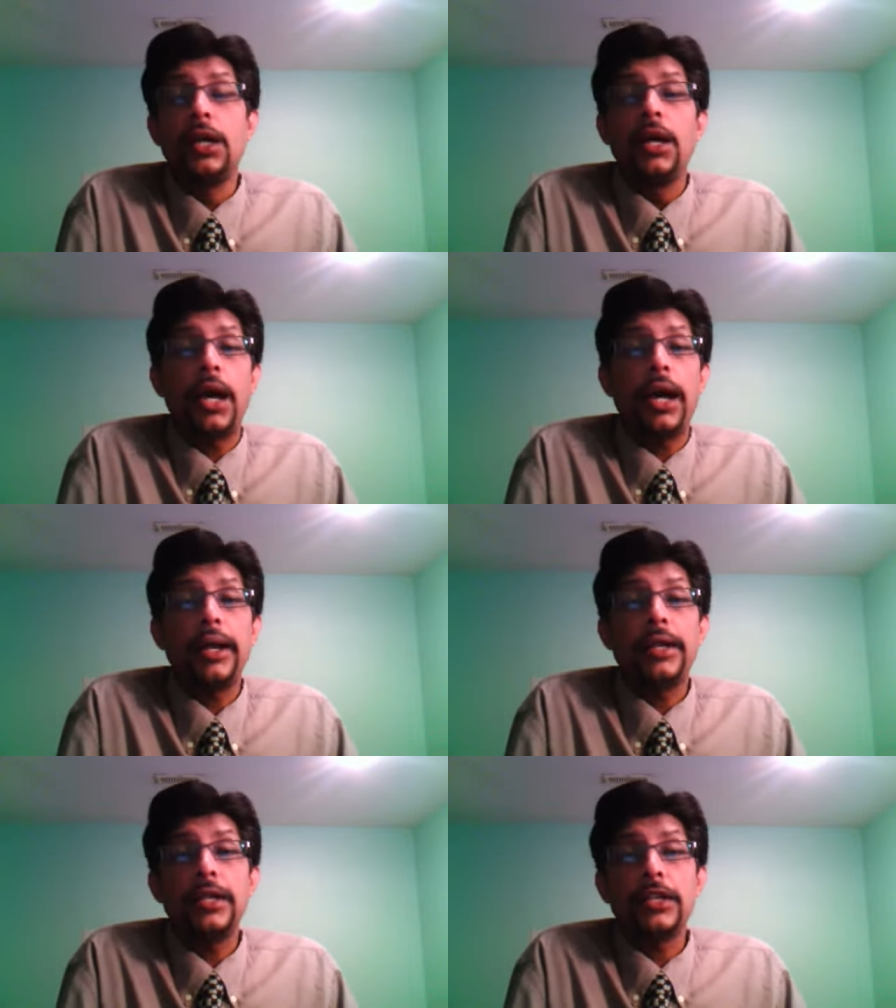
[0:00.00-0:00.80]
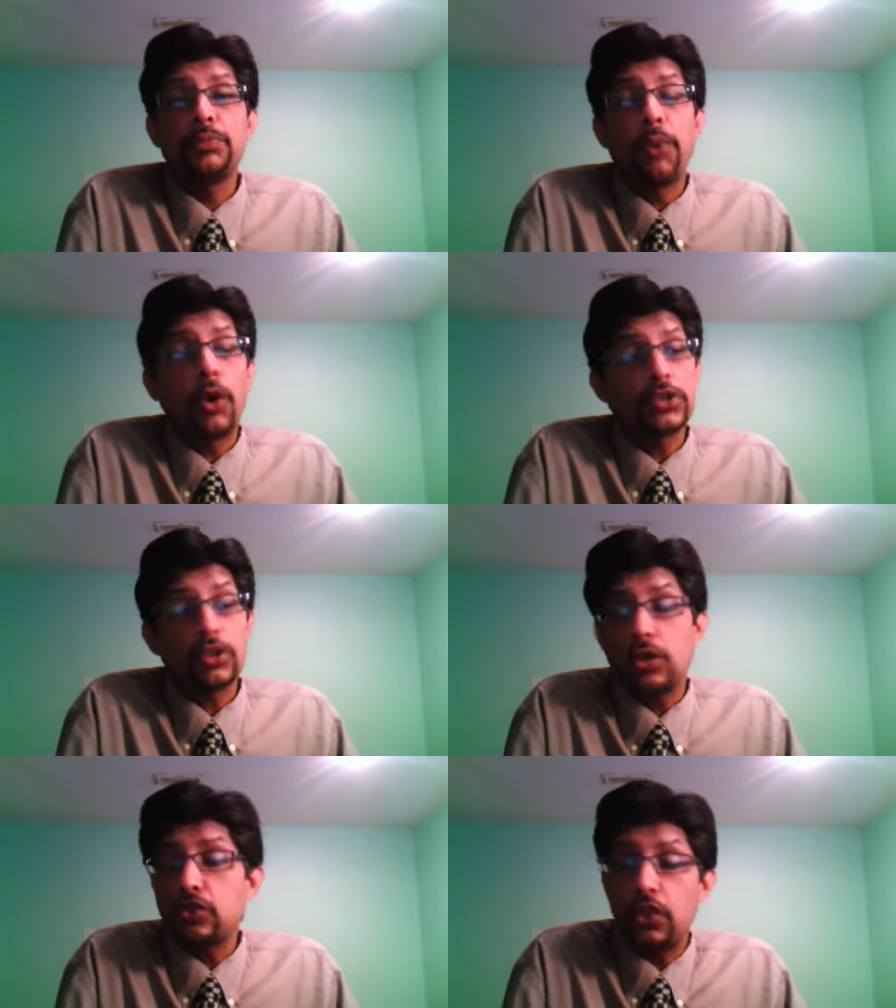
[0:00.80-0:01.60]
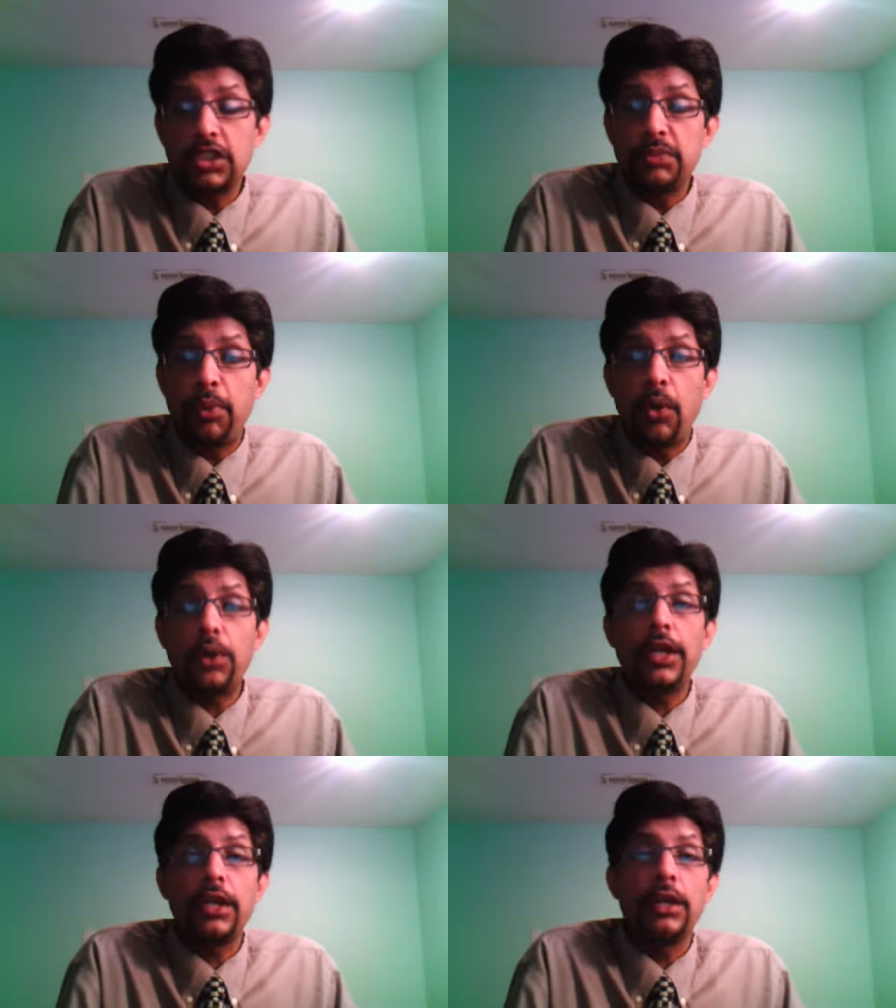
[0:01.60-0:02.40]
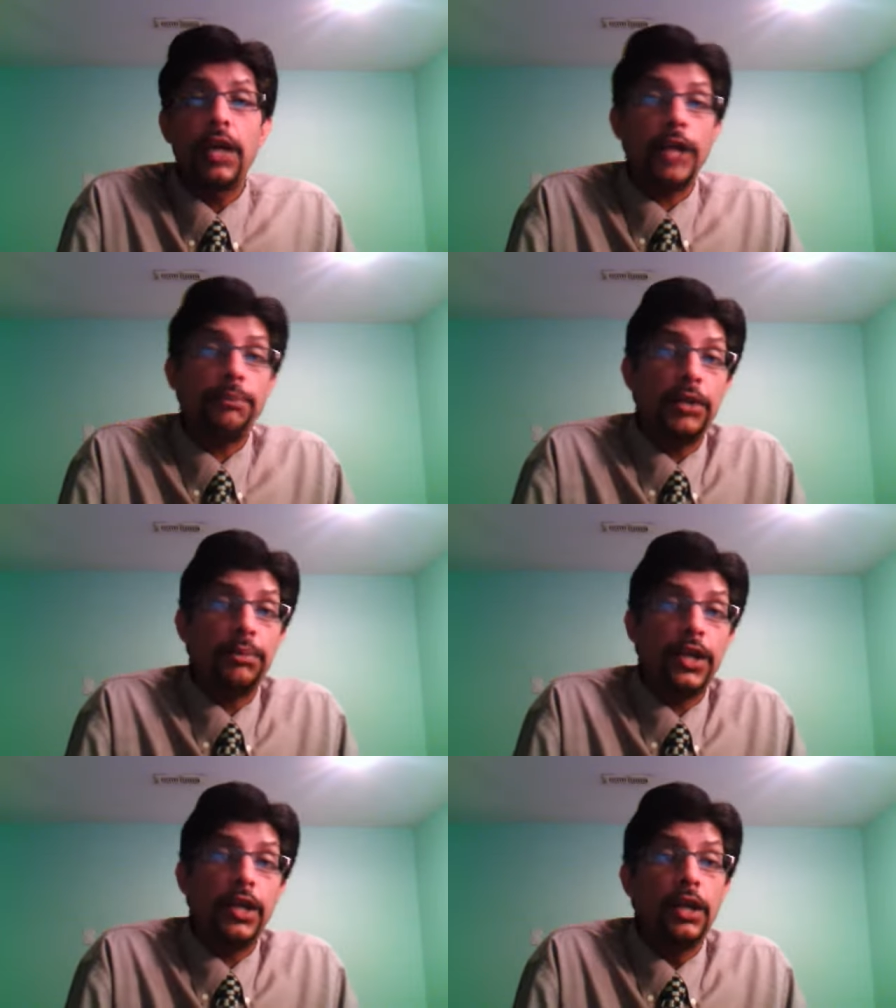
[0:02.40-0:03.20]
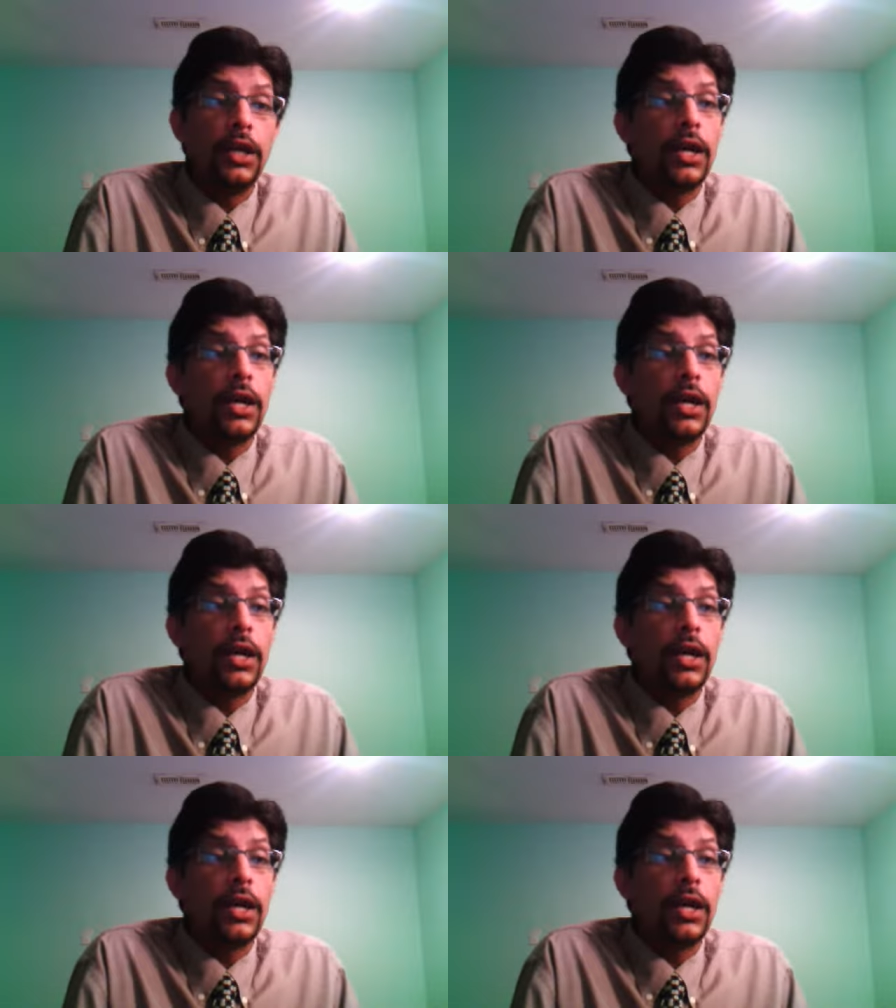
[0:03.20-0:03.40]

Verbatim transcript: and his boys are also responding admirably